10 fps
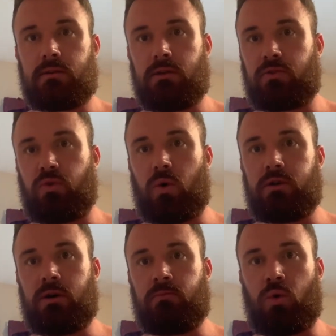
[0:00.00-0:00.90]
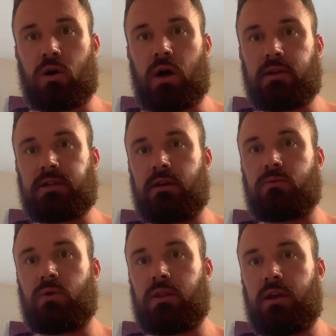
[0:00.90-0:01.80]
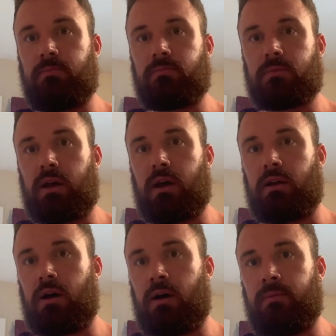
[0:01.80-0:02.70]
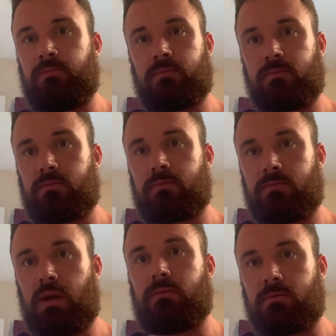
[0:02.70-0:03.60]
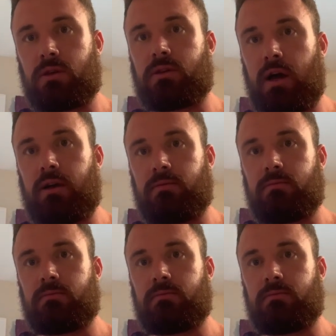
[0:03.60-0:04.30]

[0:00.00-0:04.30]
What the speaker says: look forward to more content with him. And yeah, good guy.